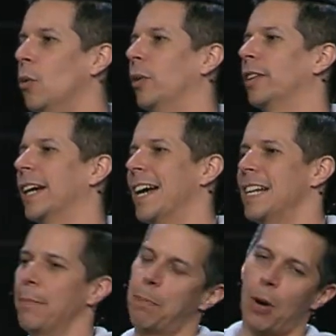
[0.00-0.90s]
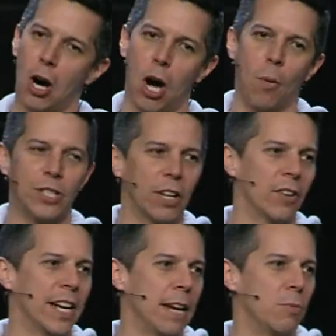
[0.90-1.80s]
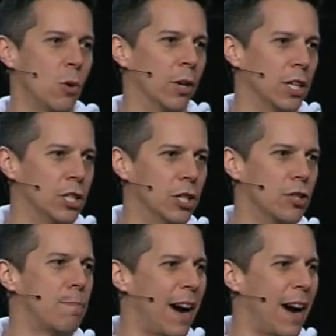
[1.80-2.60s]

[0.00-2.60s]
with a guy named Paul, whichever name you want to use.